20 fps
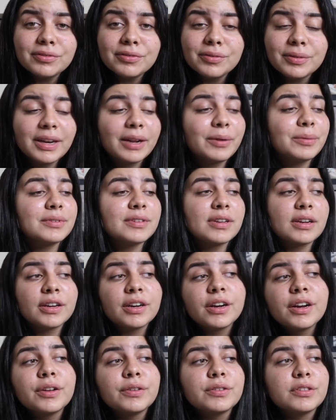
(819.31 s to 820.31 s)
When I was
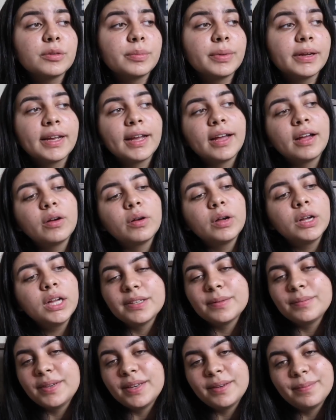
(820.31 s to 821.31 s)
younger, I used to pick out
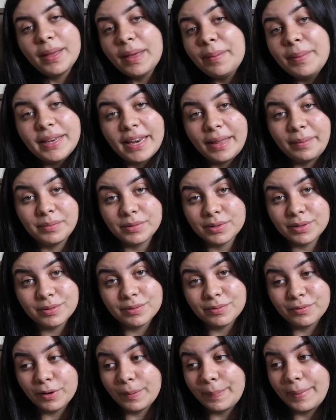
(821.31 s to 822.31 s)
some baby names
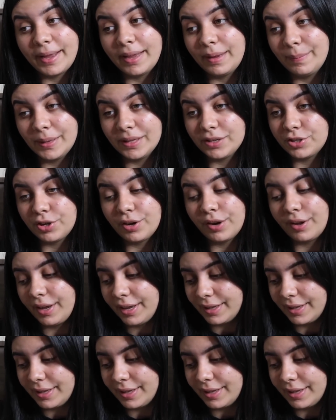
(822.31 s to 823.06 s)
for my imaginary